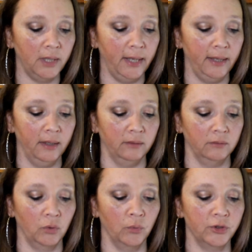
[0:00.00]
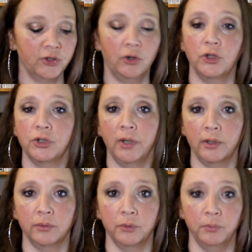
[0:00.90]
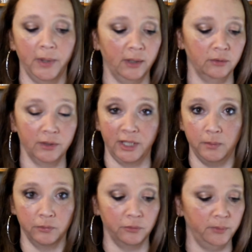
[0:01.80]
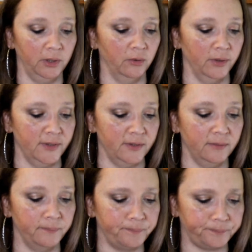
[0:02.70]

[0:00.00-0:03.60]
and cornstarch or arrowroot powder to keep it from being greasy.